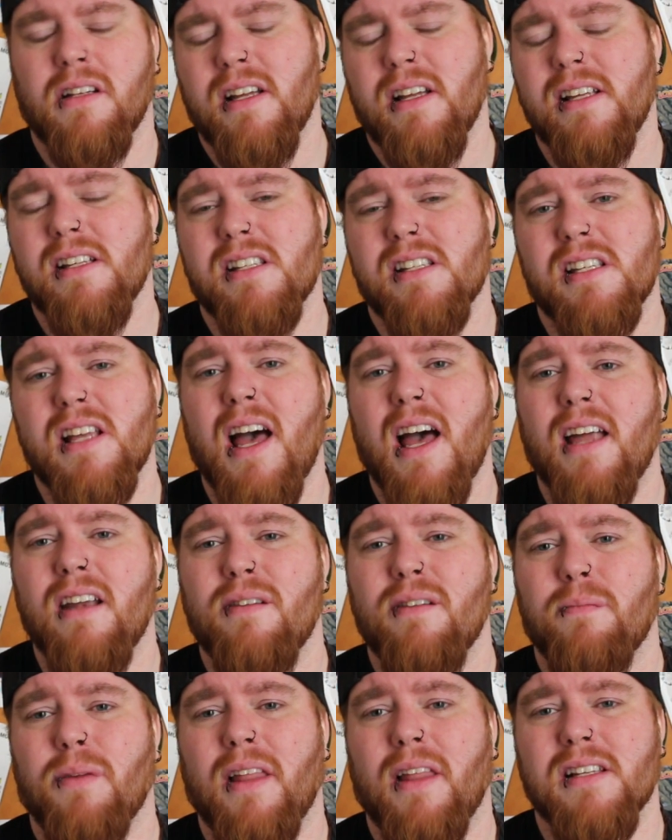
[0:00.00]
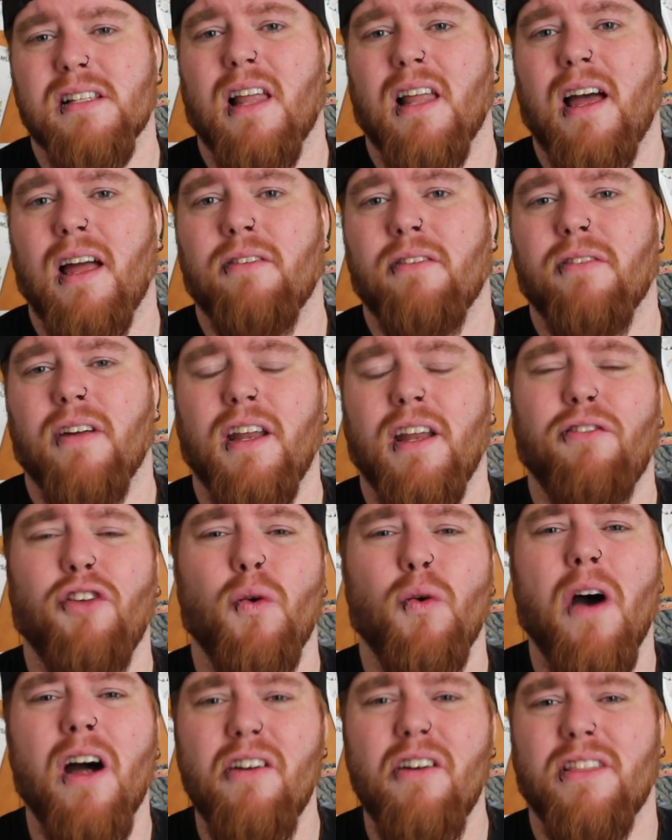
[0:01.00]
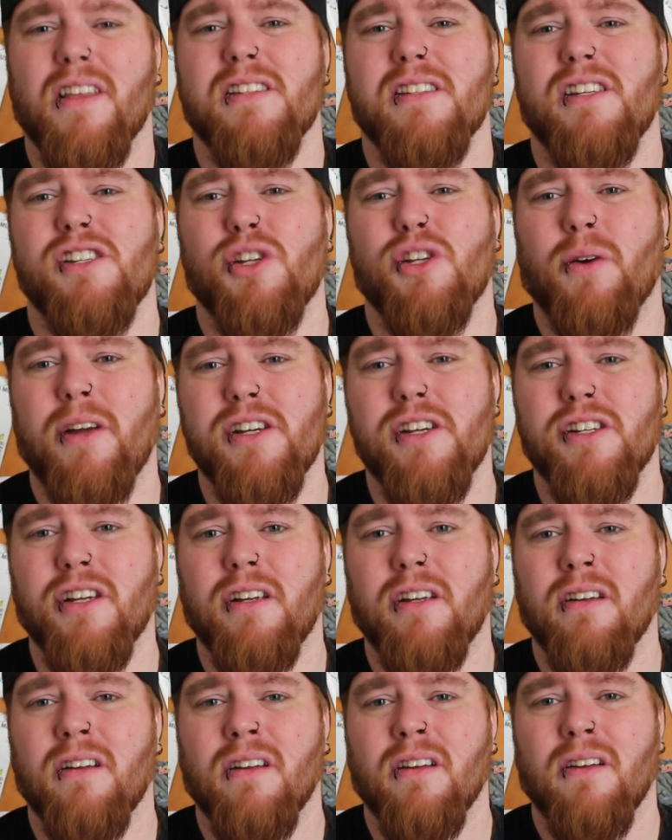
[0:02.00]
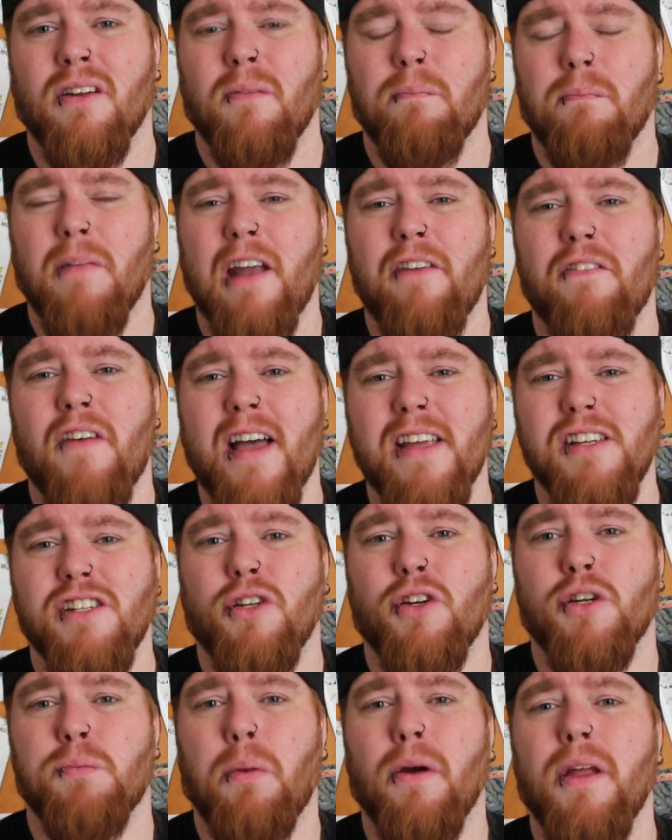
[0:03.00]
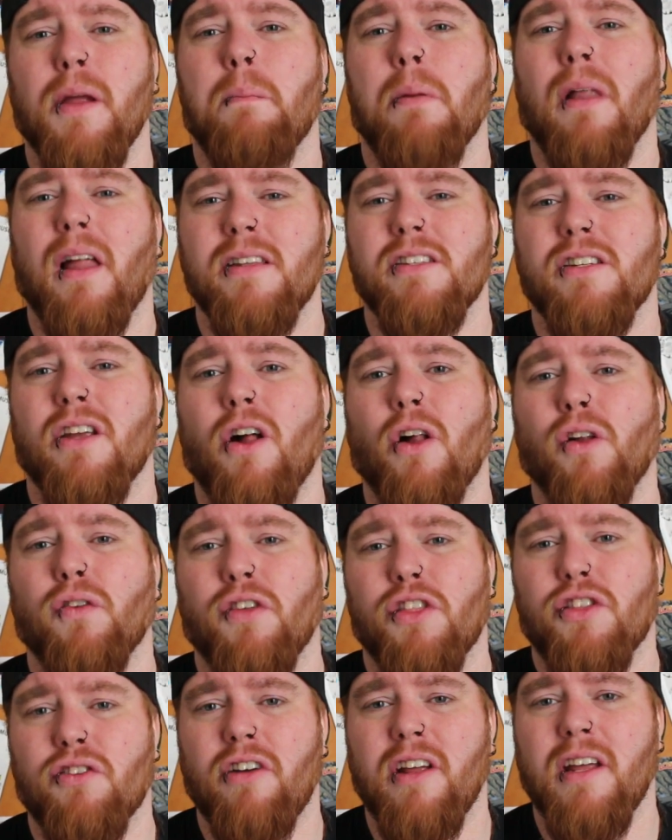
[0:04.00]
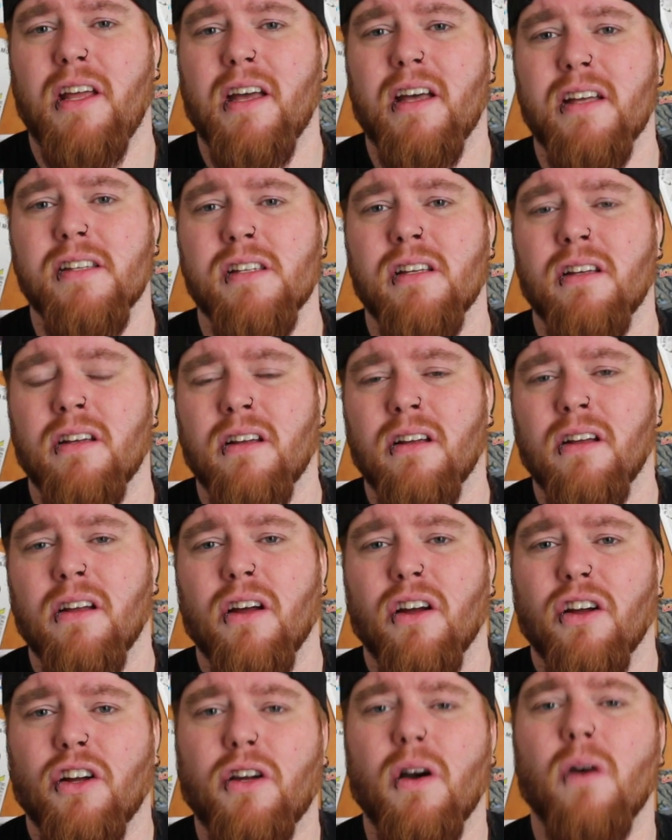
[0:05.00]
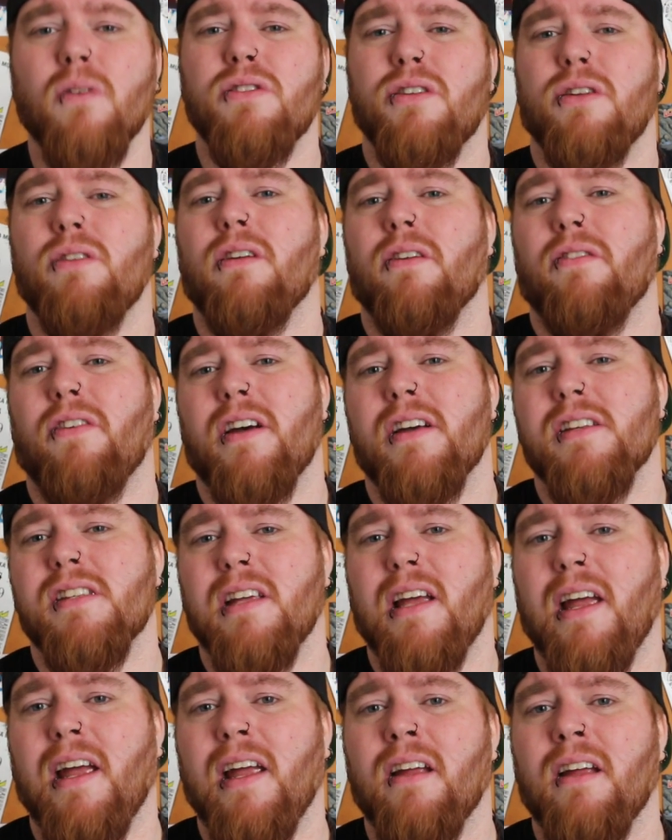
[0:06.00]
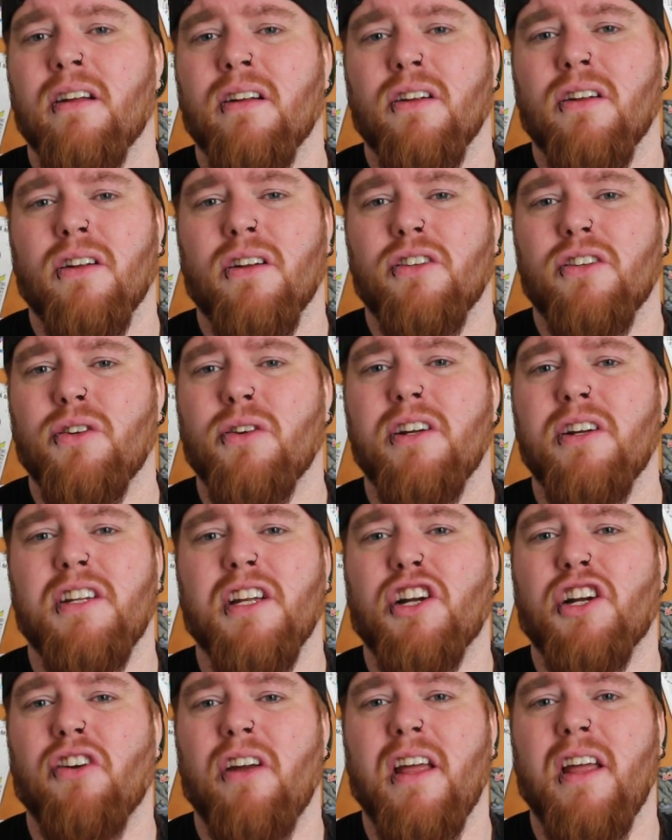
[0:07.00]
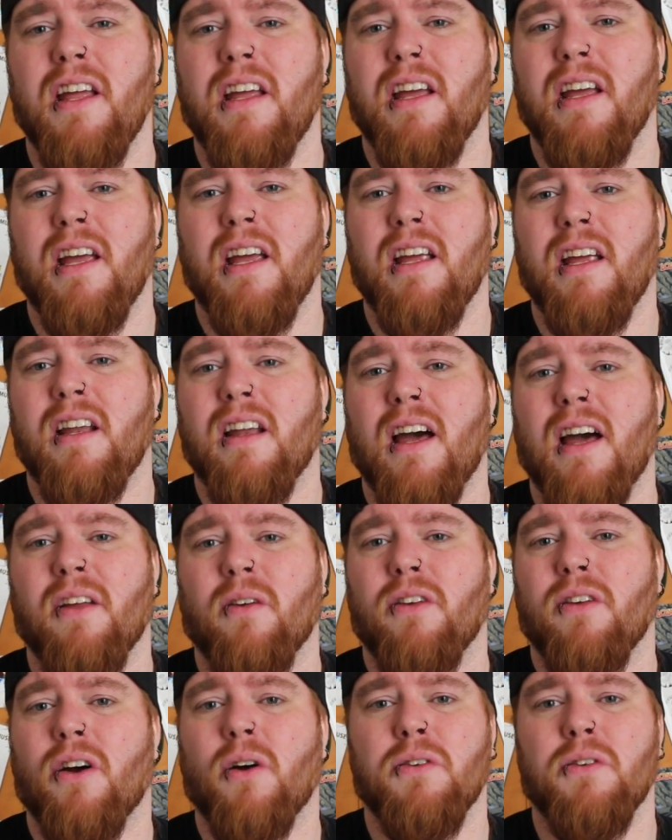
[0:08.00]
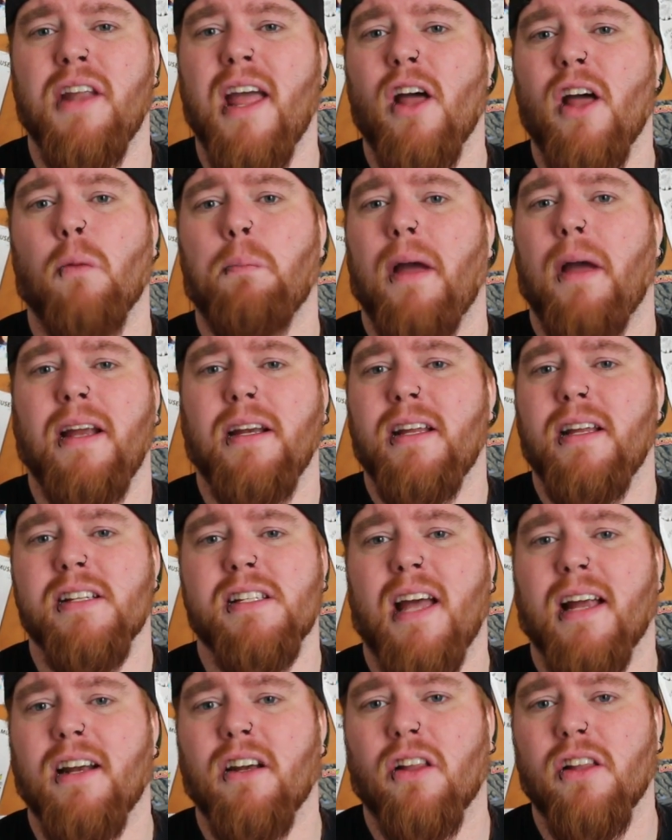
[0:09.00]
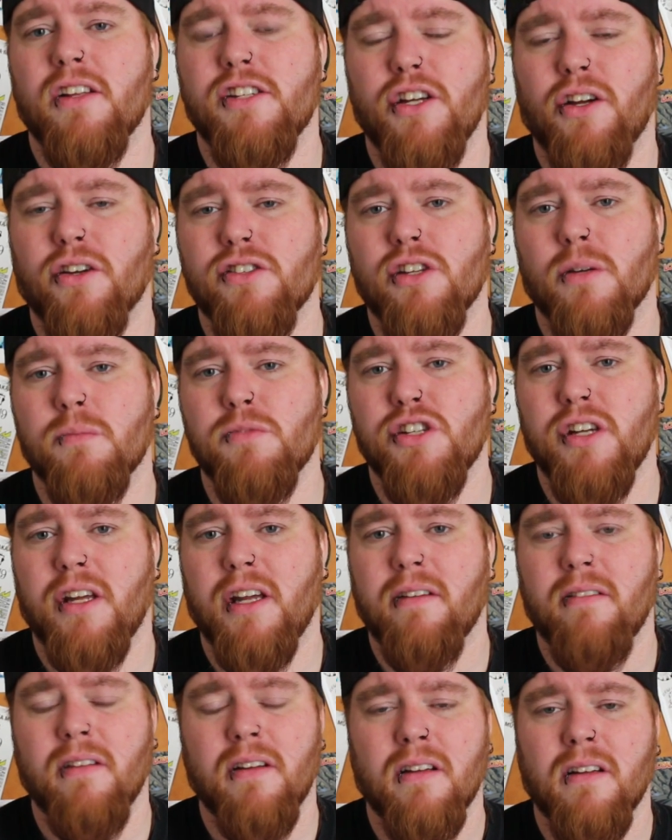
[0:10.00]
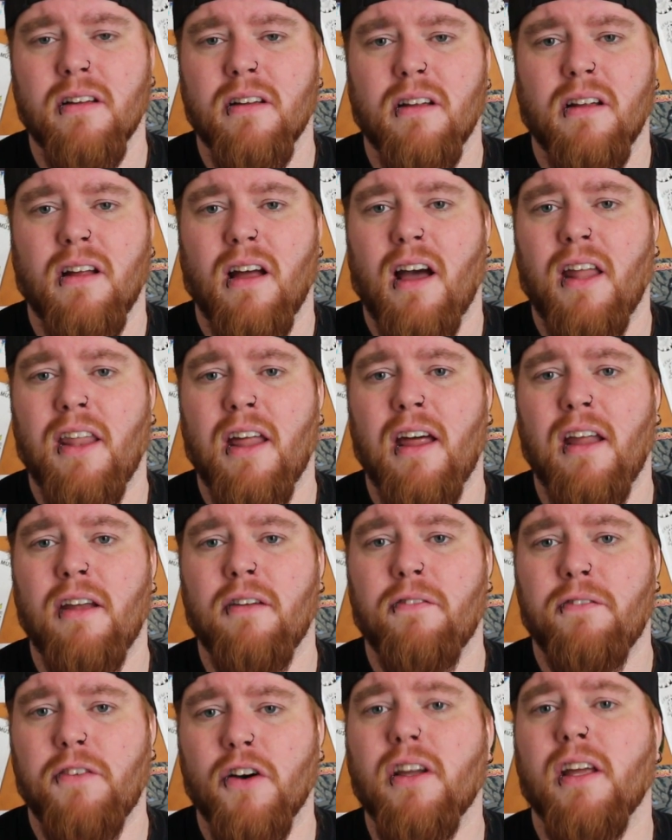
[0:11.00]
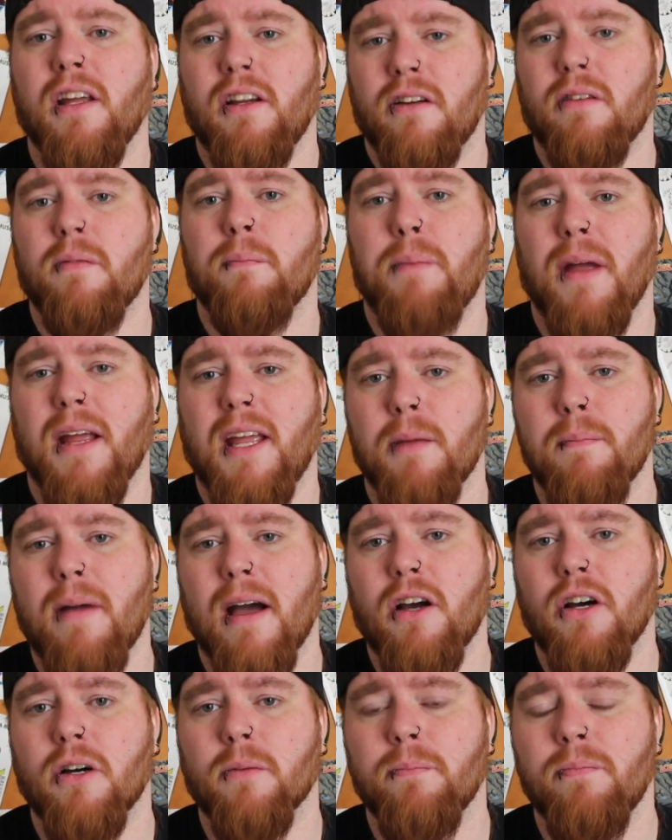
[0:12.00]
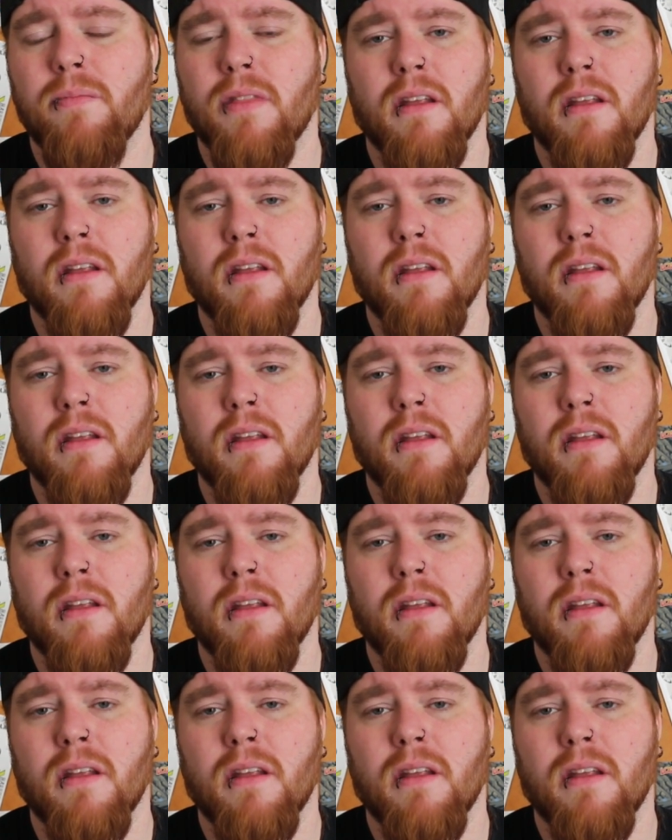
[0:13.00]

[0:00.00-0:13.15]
It's sad, but that's life. And if you are in that situation, my advice to you is put your plans on hold for 3 years, go to university, do a degree in, I don't know, nail painting technology or some shit, and then fucking pick it back up.